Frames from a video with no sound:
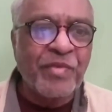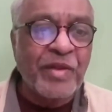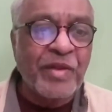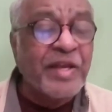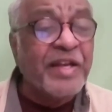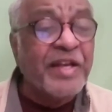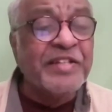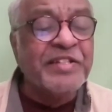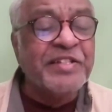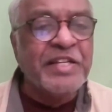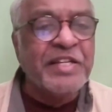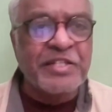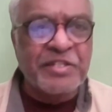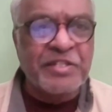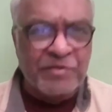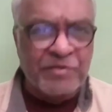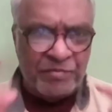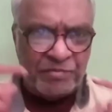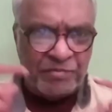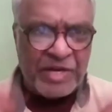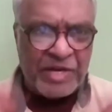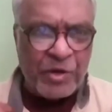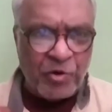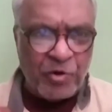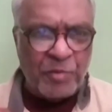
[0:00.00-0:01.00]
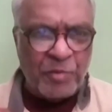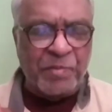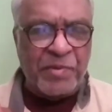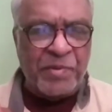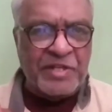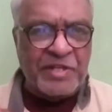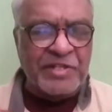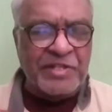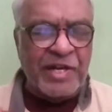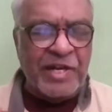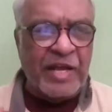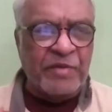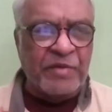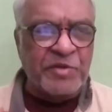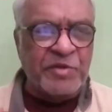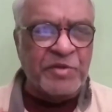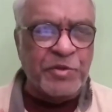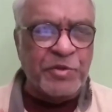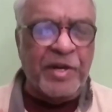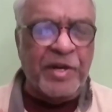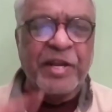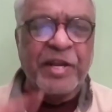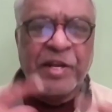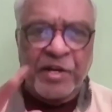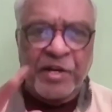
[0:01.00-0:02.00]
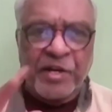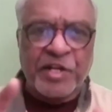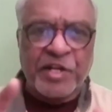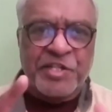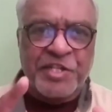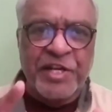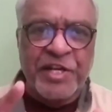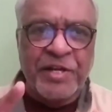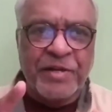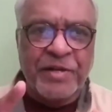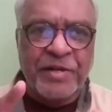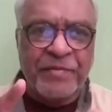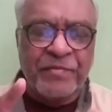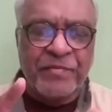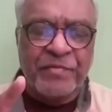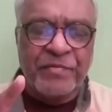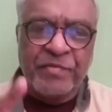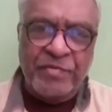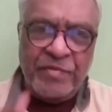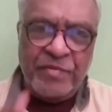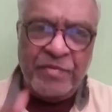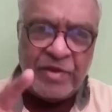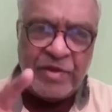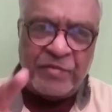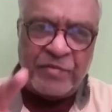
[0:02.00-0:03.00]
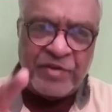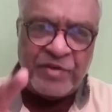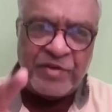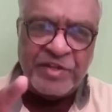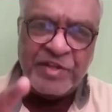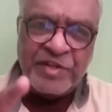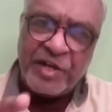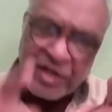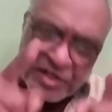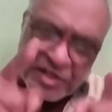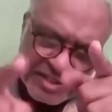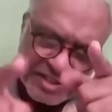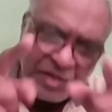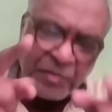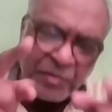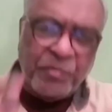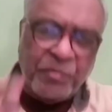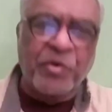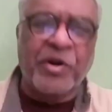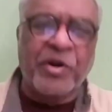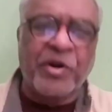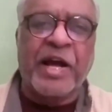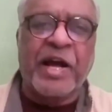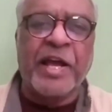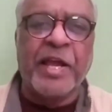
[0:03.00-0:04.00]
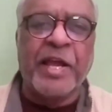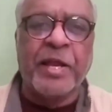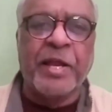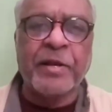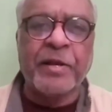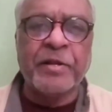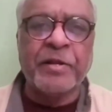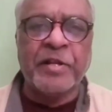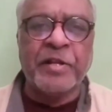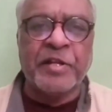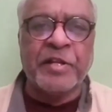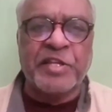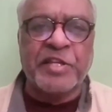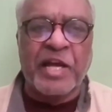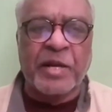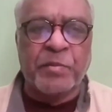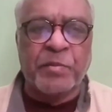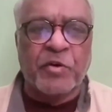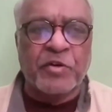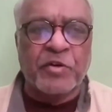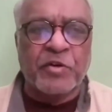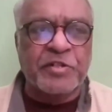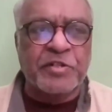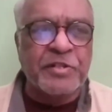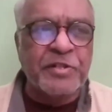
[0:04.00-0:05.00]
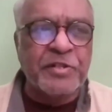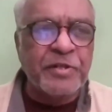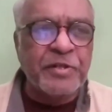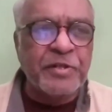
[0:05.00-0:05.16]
Is this my own personal life story interesting? If it is interesting, put I in the chat box.